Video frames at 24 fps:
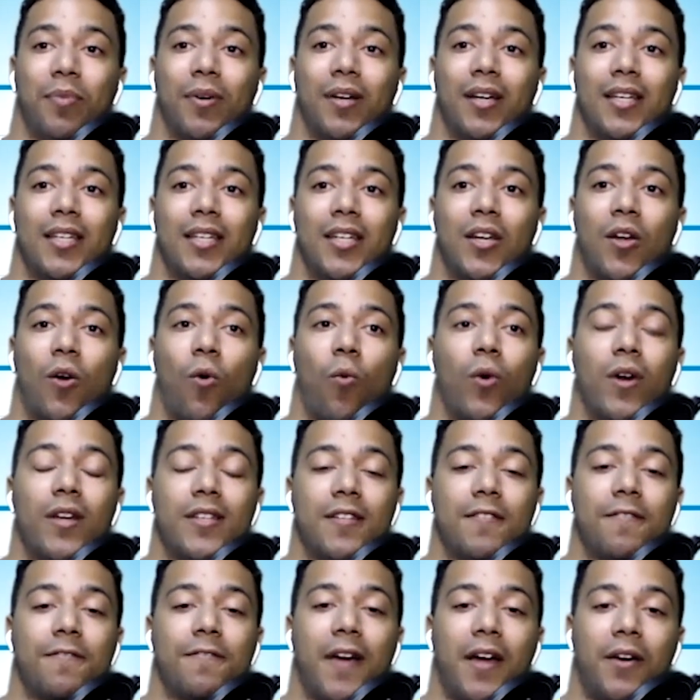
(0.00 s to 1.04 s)
But, what
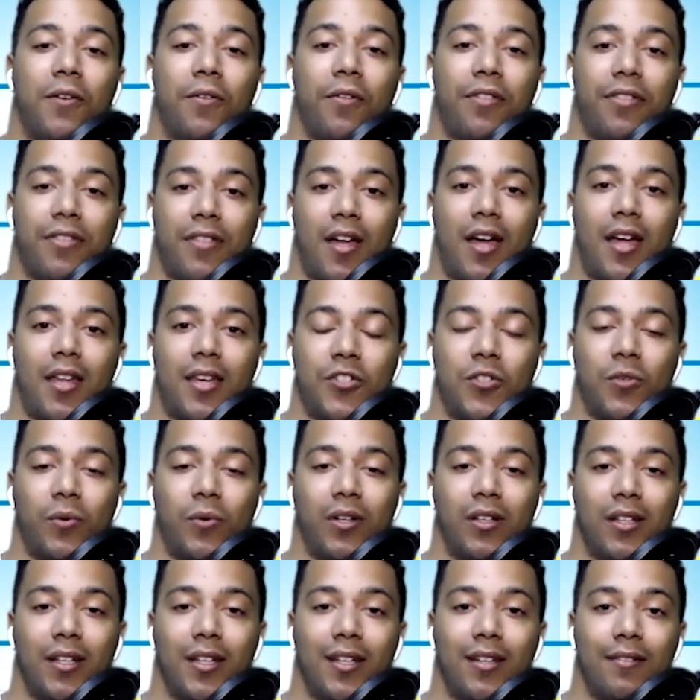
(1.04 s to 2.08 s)
is a final thought that you
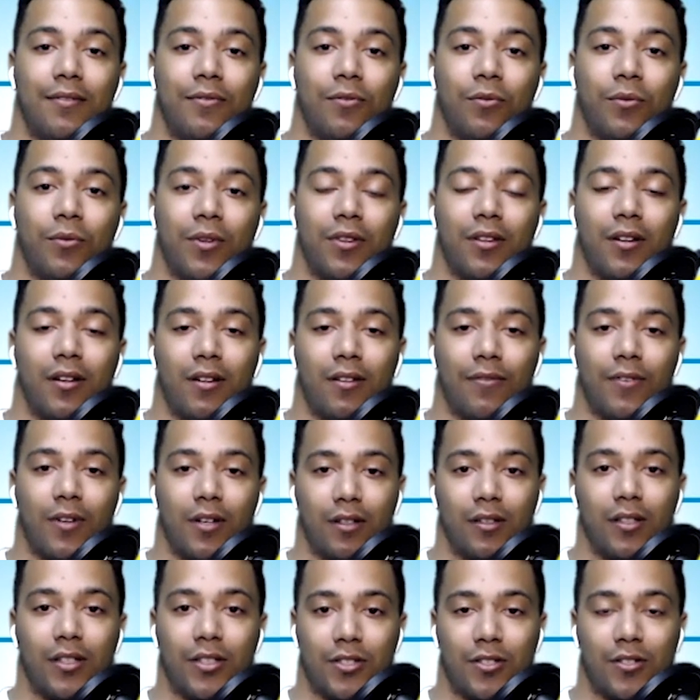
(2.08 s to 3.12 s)
want to leave with all of
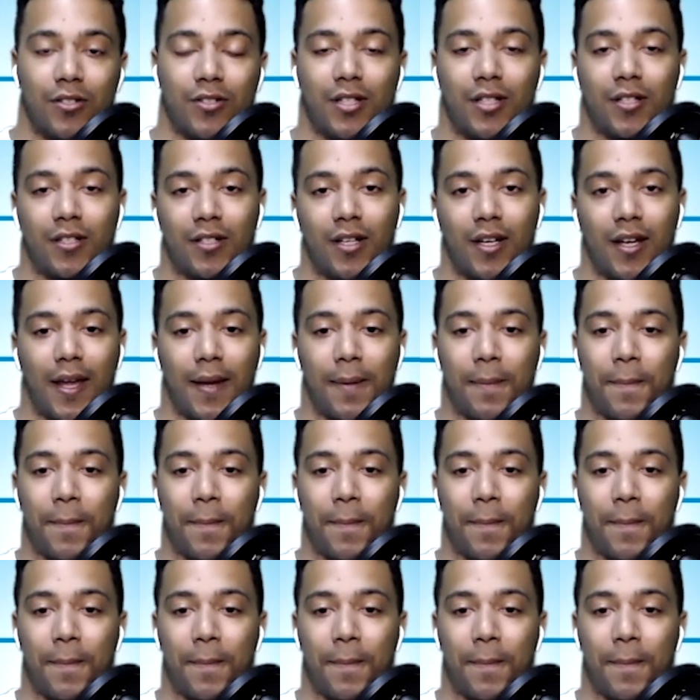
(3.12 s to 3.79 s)
our listeners here today?